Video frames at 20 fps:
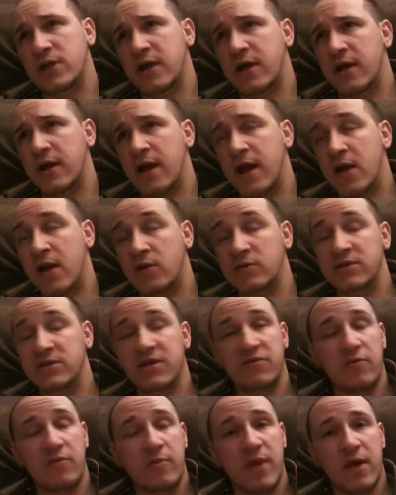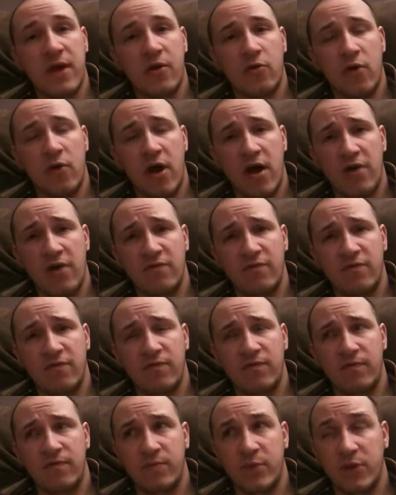and how Devil May Cry, I
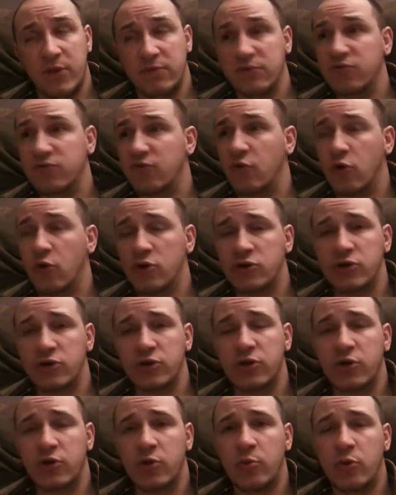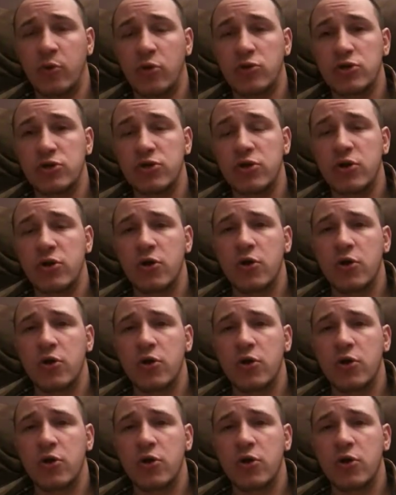believe it was 4, took their approach,